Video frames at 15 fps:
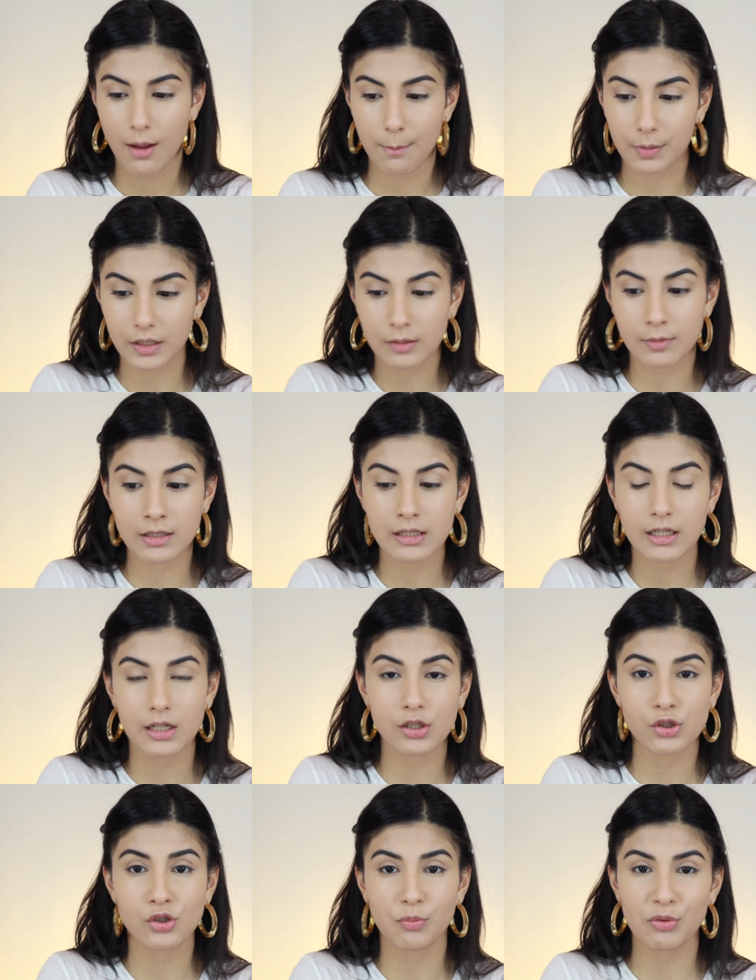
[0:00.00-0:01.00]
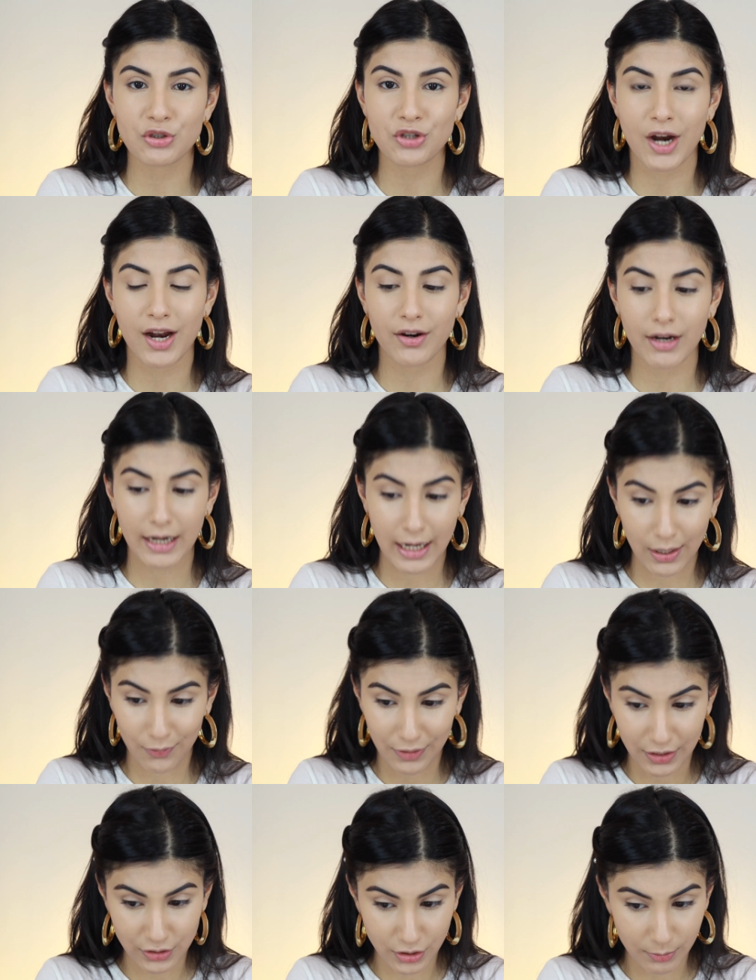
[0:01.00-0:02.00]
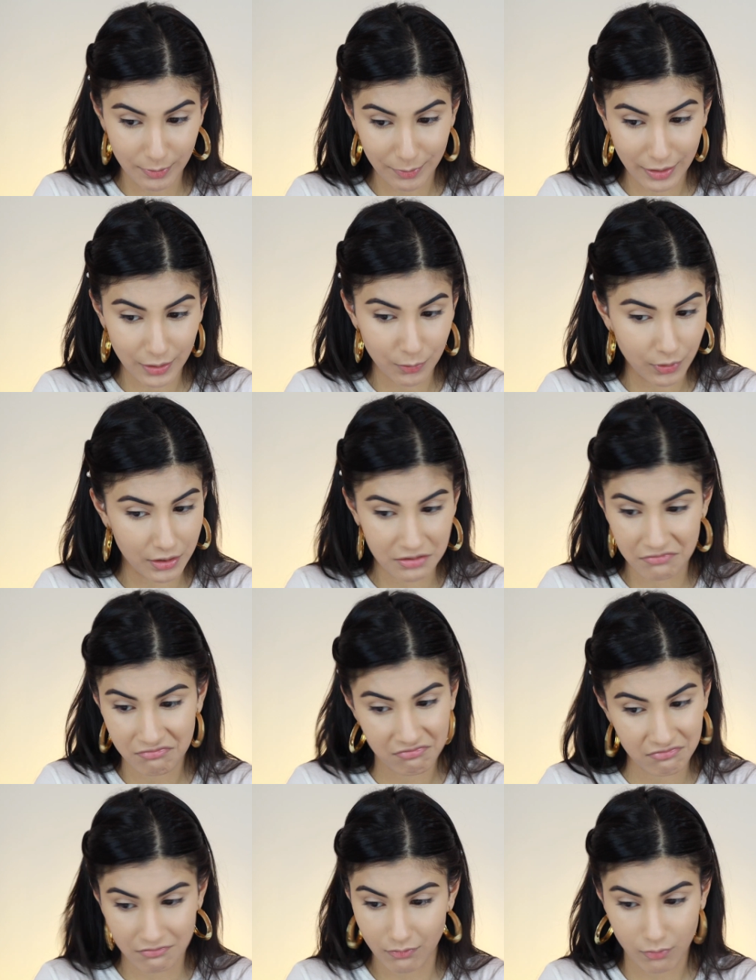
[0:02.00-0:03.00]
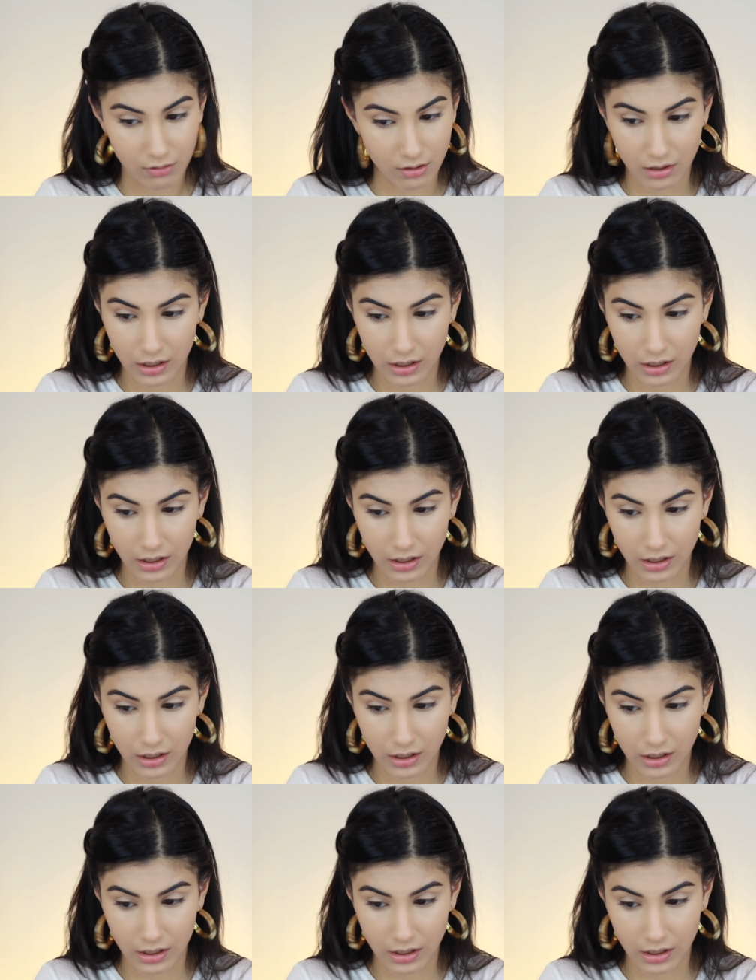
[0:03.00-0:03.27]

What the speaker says: because my skin is super dry right now, and that Dermablend one will